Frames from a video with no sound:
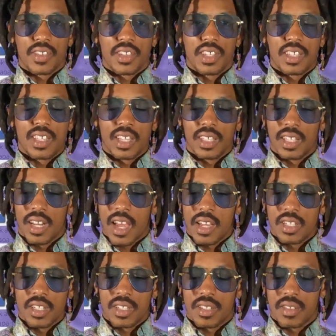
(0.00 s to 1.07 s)
The thing that I
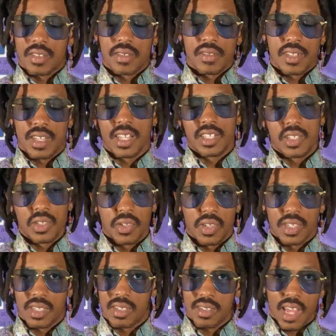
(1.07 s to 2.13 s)
just stick to
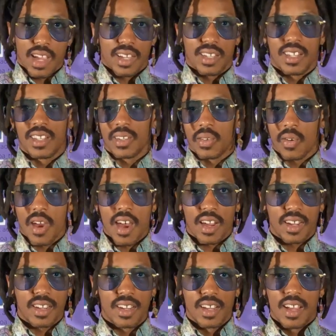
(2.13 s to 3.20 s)
is psychedelic
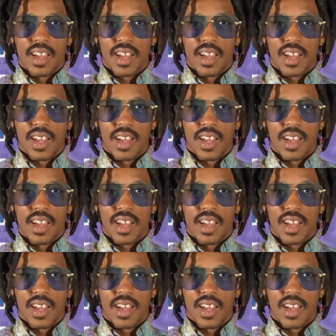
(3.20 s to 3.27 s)
rock.